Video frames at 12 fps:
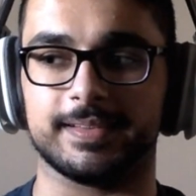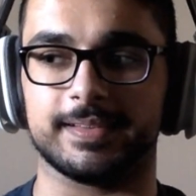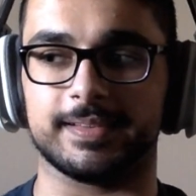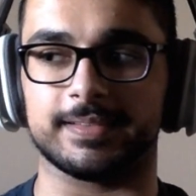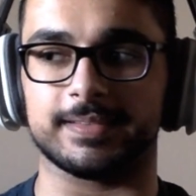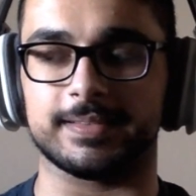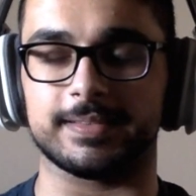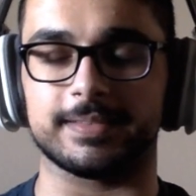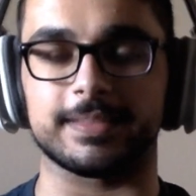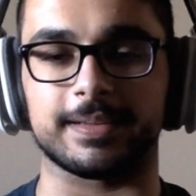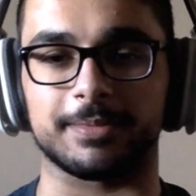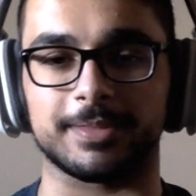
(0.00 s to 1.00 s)
I
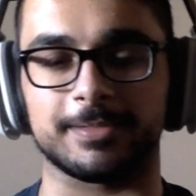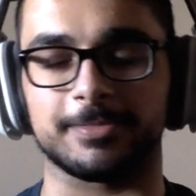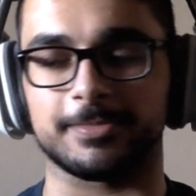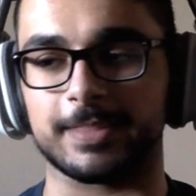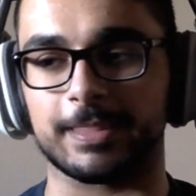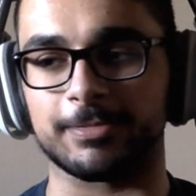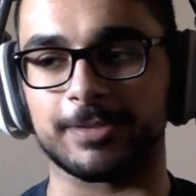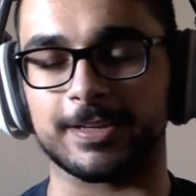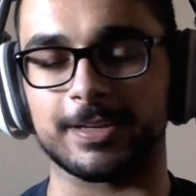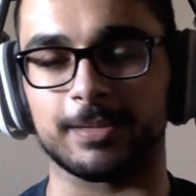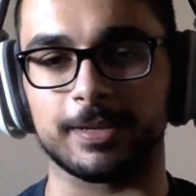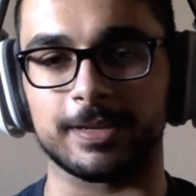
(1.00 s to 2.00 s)
was like, what the what the
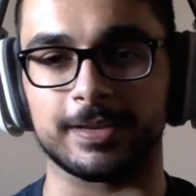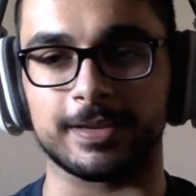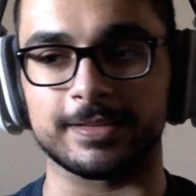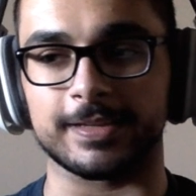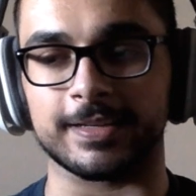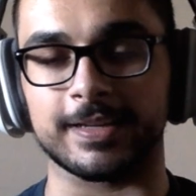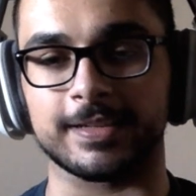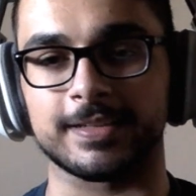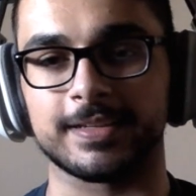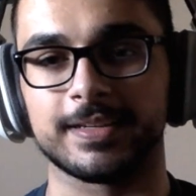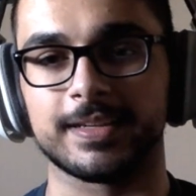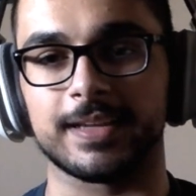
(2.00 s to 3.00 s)
fuck do you mean, DJ
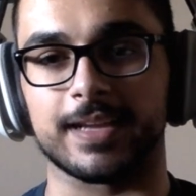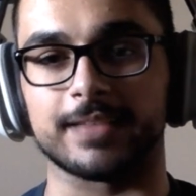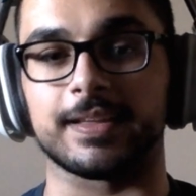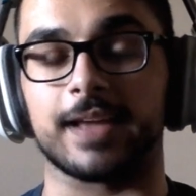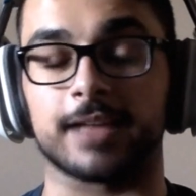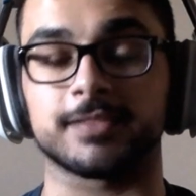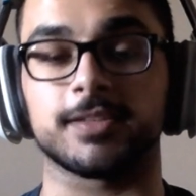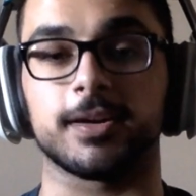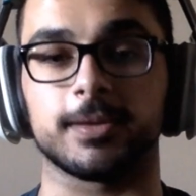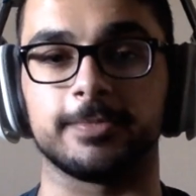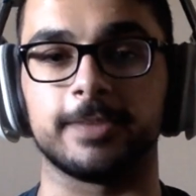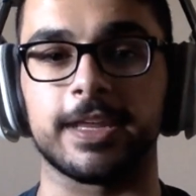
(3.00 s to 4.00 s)
Khaled? And he's like, I saw
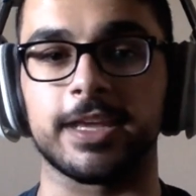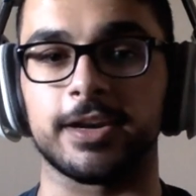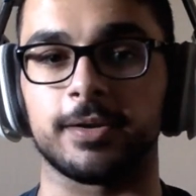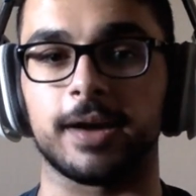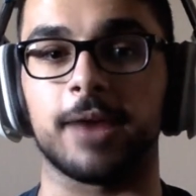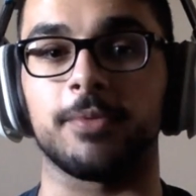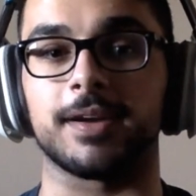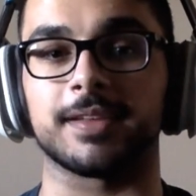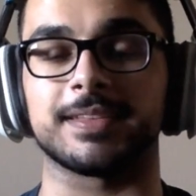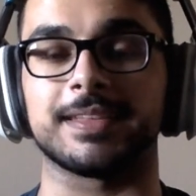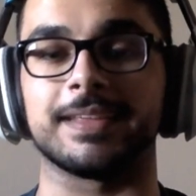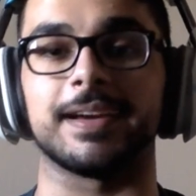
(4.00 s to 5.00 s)
your video. I
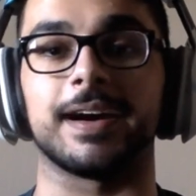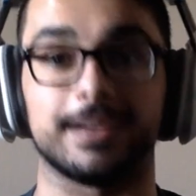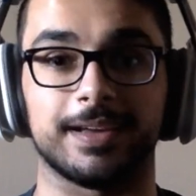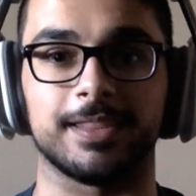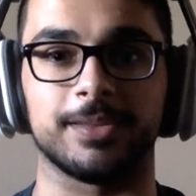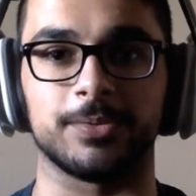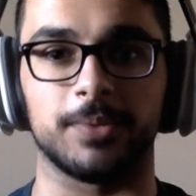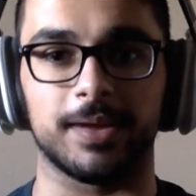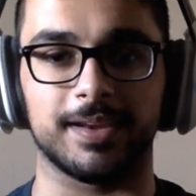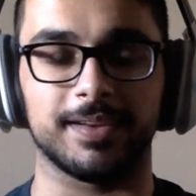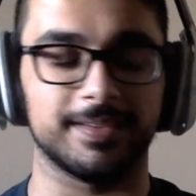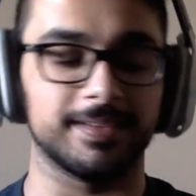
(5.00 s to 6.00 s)
want to see another
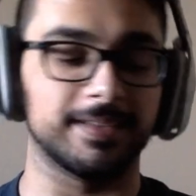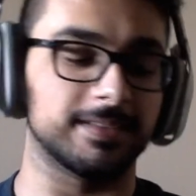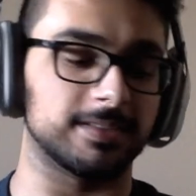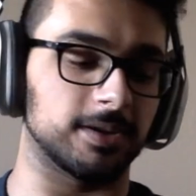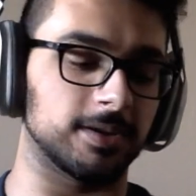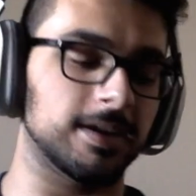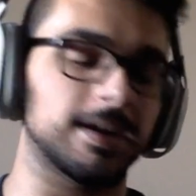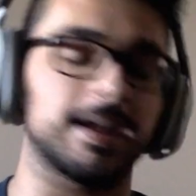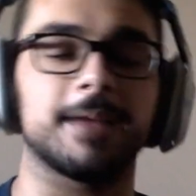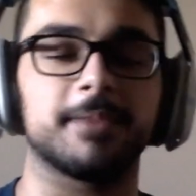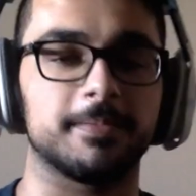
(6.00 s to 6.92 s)
one. So here I am.